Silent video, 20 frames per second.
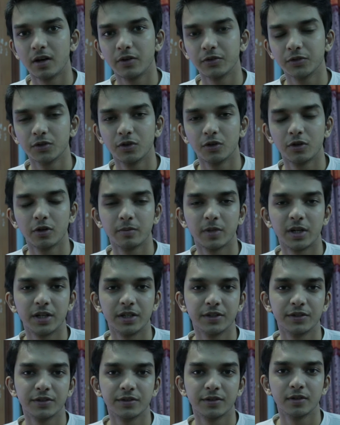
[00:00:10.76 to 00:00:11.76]
How's going on,
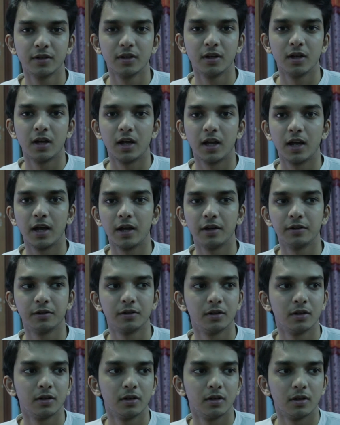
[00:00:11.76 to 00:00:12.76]
buddies? And
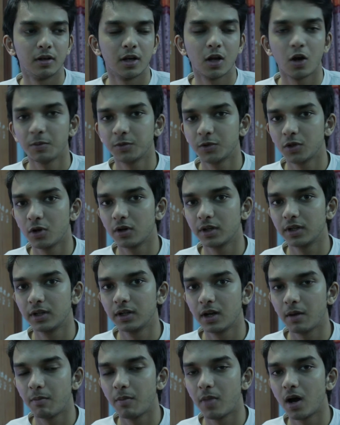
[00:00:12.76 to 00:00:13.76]
now I'm
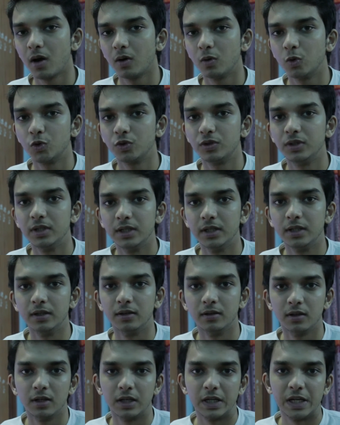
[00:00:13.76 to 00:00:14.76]
talking about the
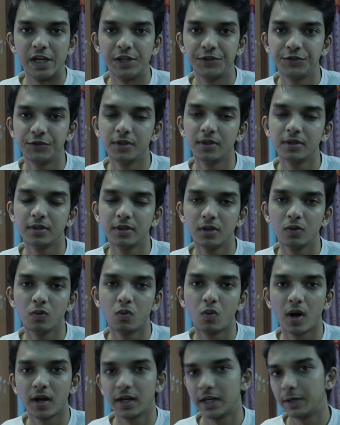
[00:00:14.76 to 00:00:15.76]
HTC
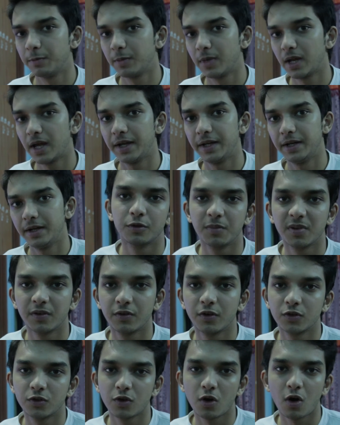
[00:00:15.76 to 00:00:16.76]
One M9. So
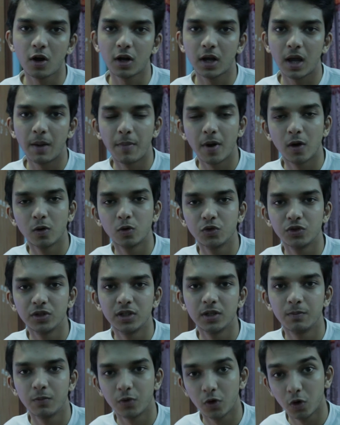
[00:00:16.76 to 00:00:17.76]
before talk about
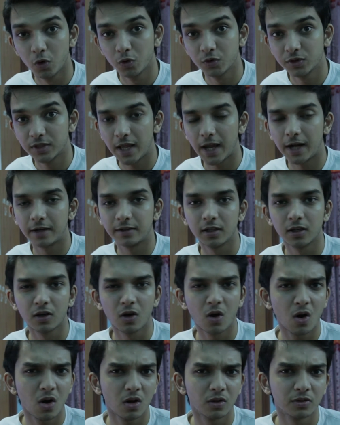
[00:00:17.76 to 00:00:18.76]
the pros and the
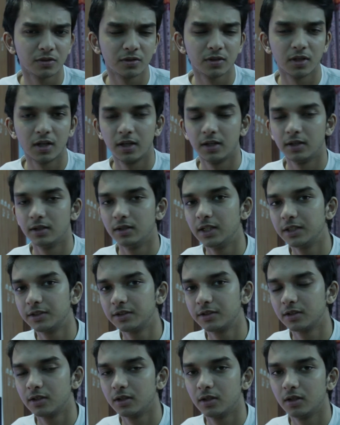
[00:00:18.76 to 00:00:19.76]
cons,
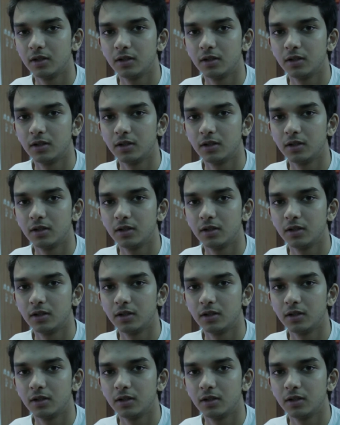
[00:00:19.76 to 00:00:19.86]
let's